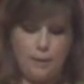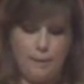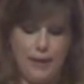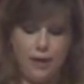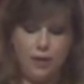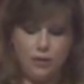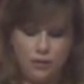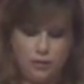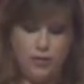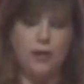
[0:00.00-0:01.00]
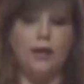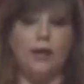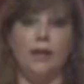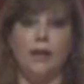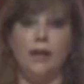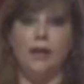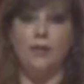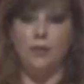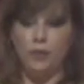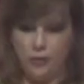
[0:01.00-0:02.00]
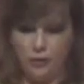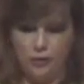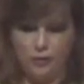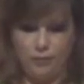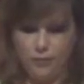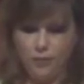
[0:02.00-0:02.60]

butter, and heavy whipping cream.